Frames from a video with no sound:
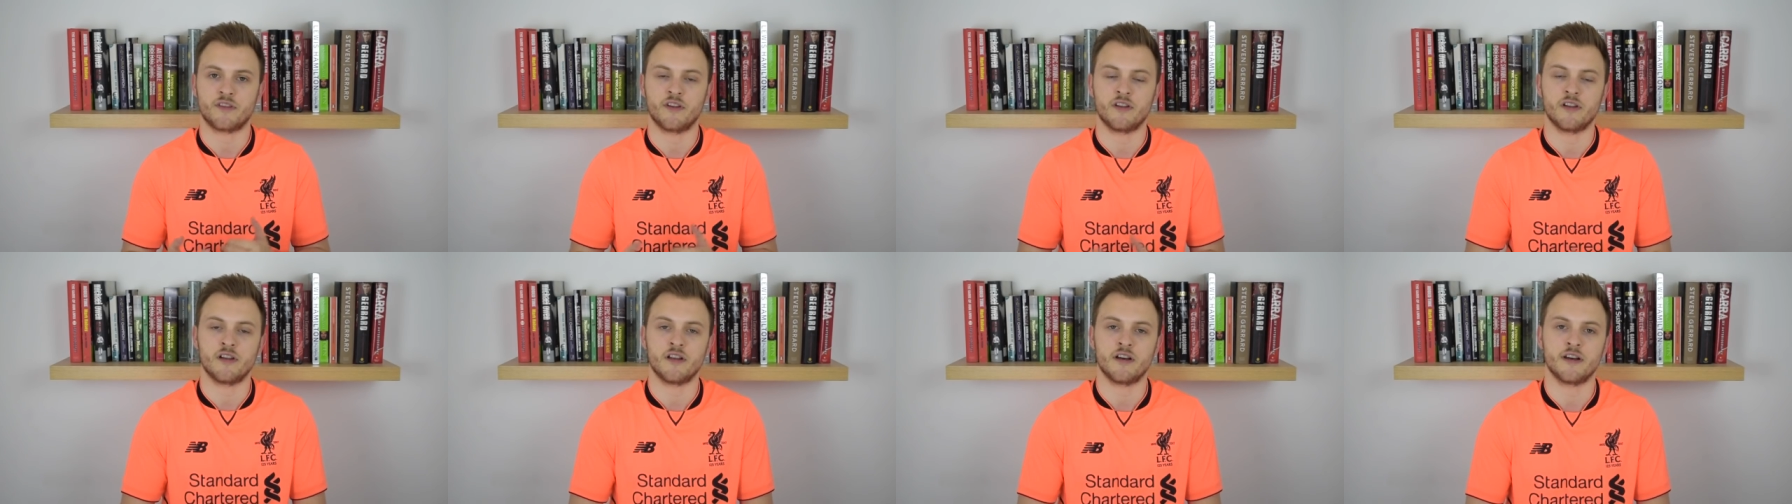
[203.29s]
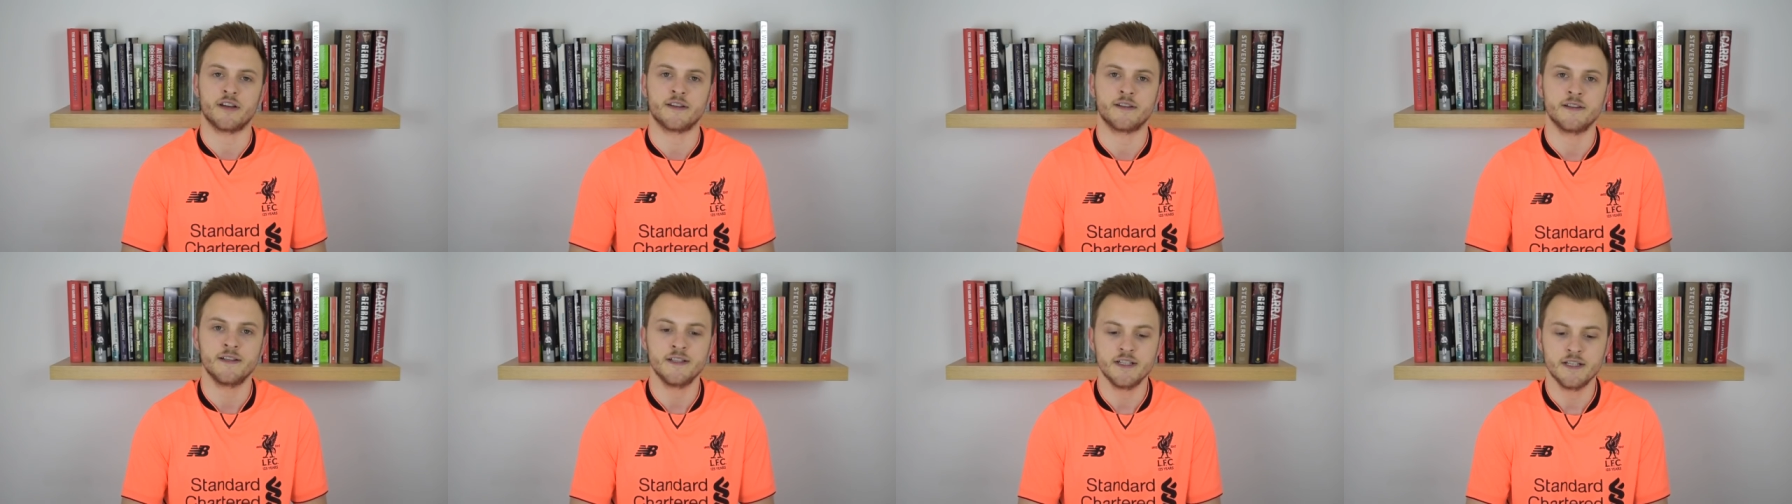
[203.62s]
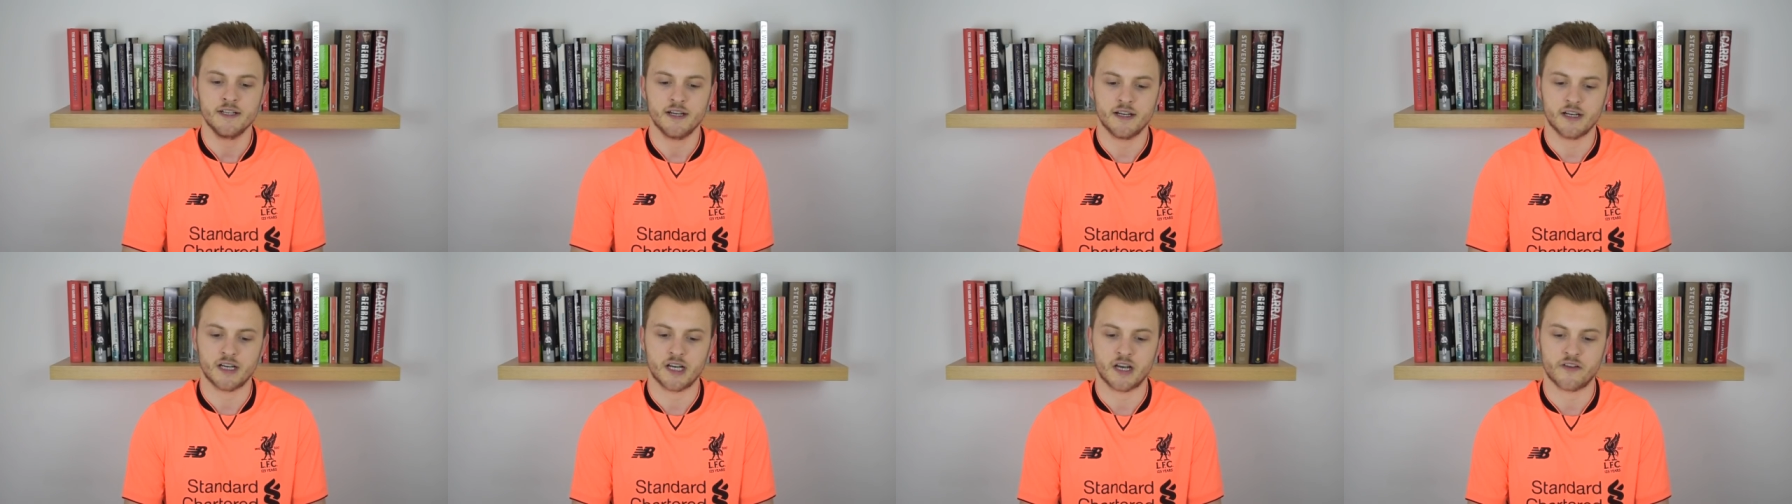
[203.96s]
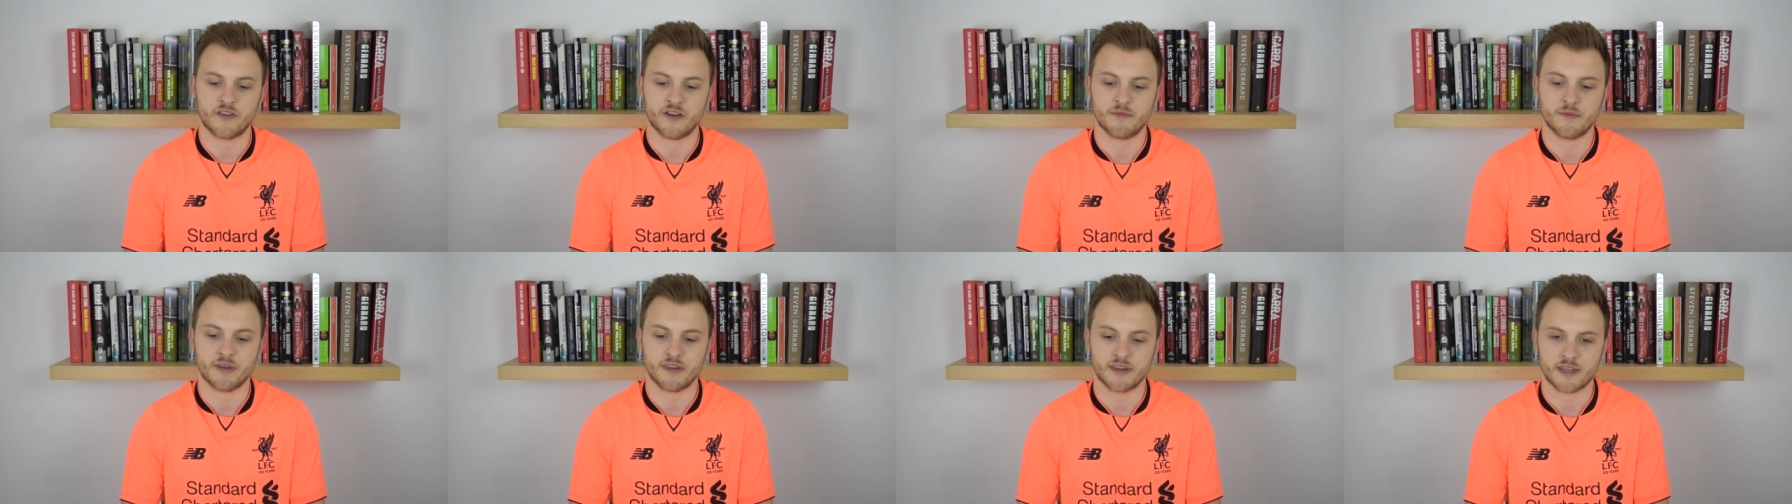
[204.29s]
online uh,
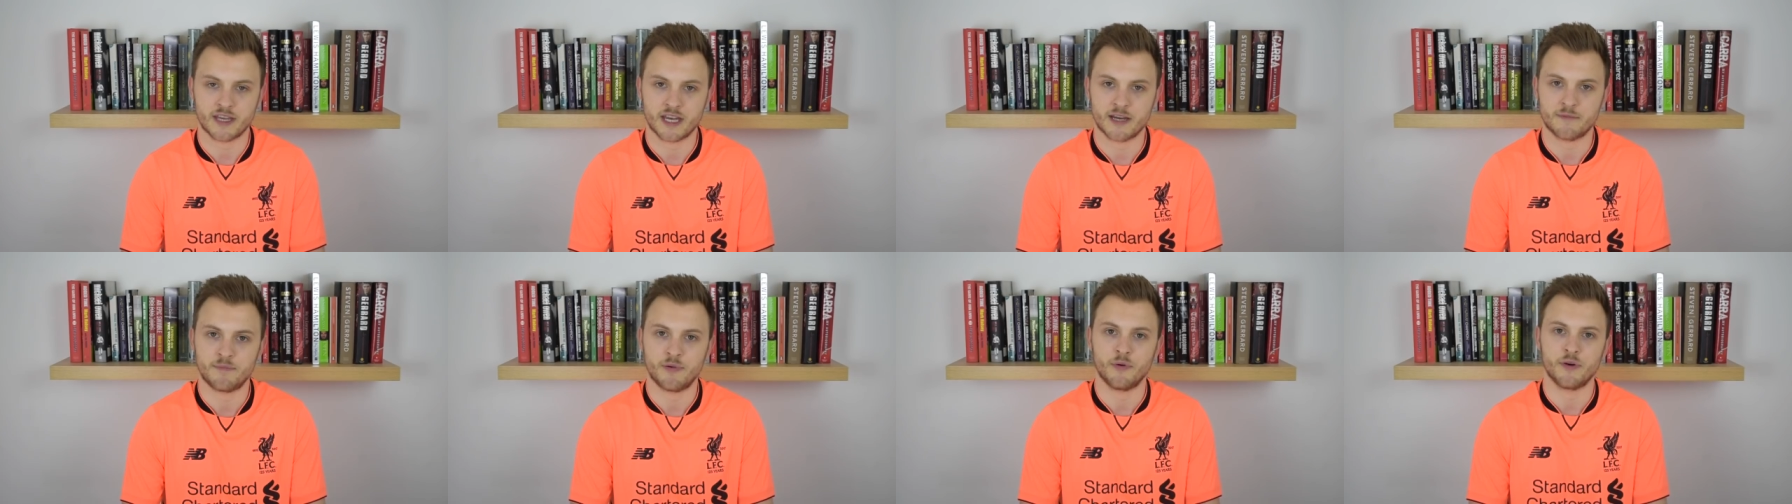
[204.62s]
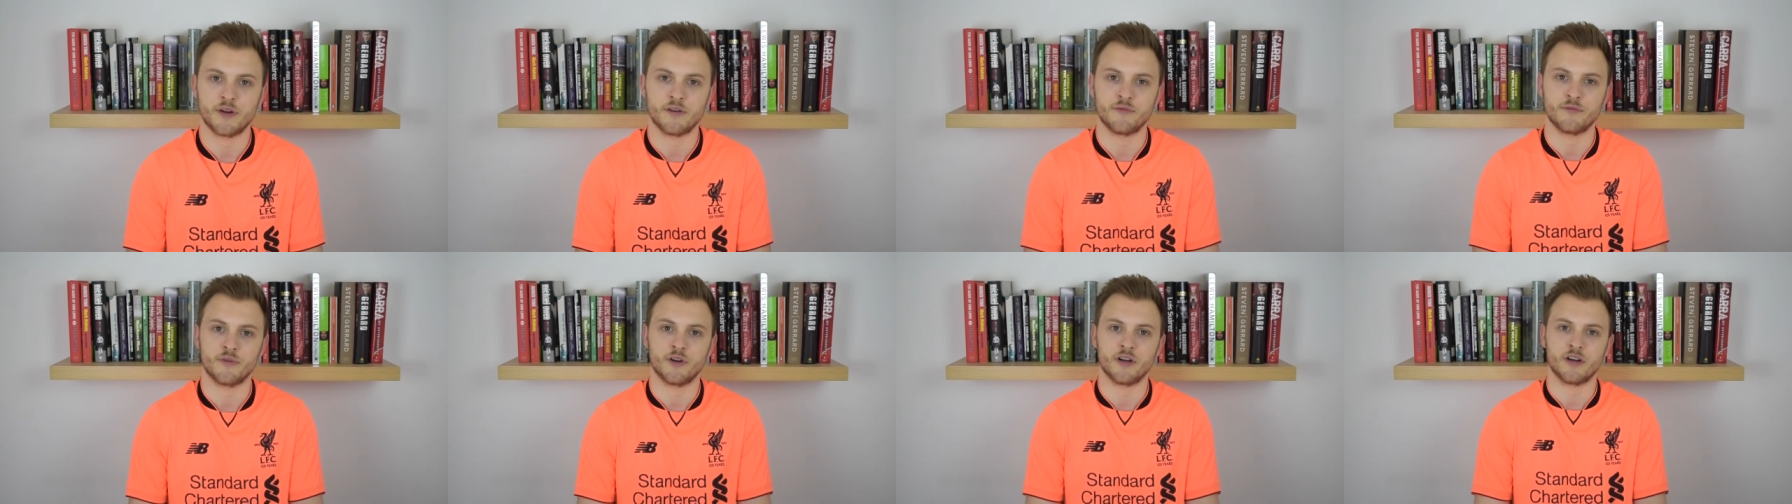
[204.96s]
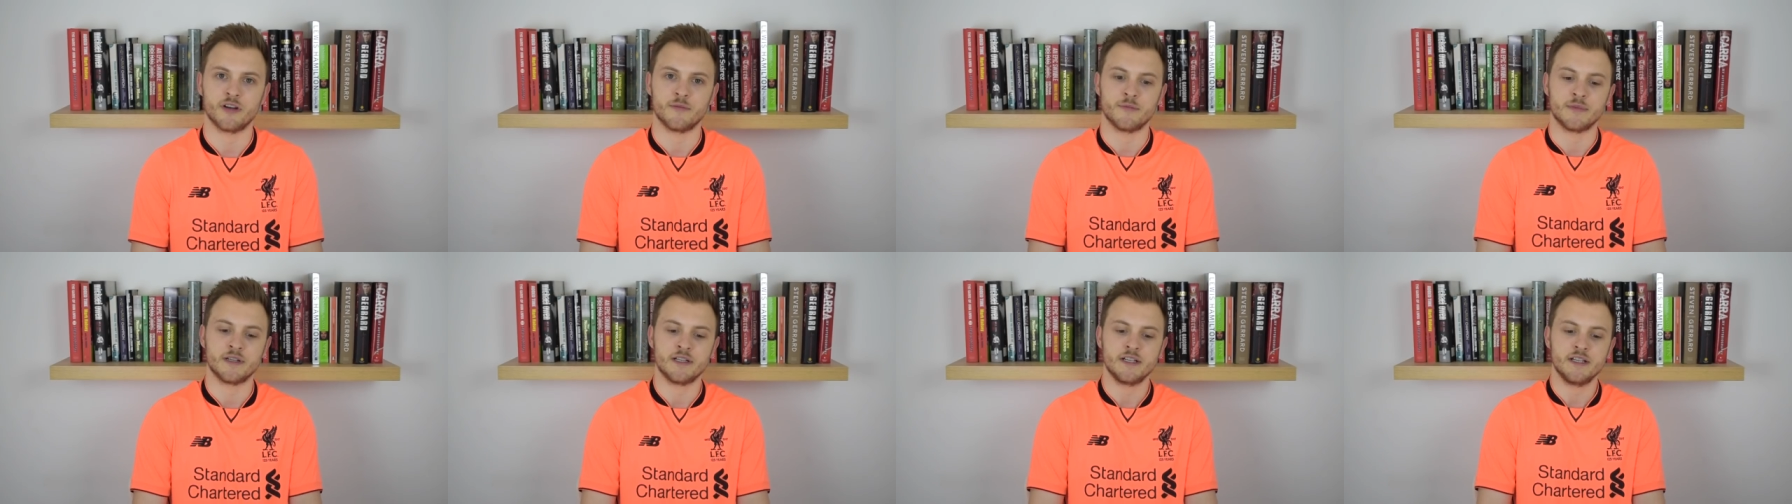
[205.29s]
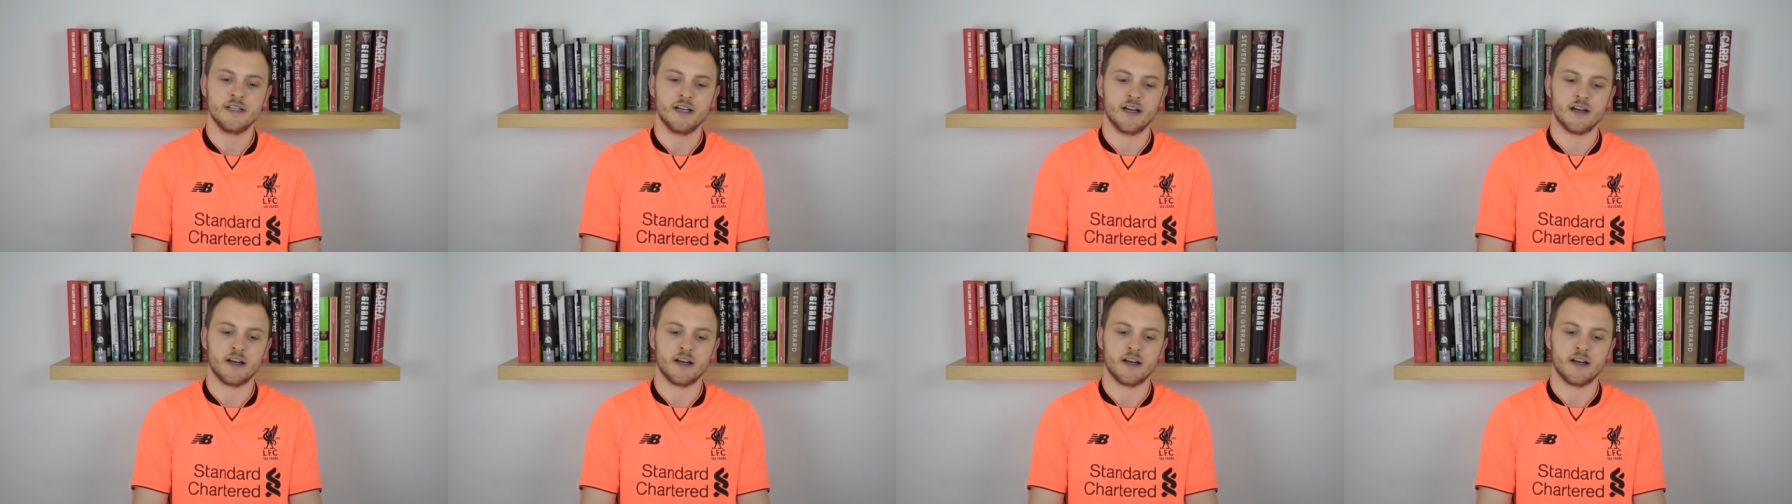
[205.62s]
of him at the airport in Rome,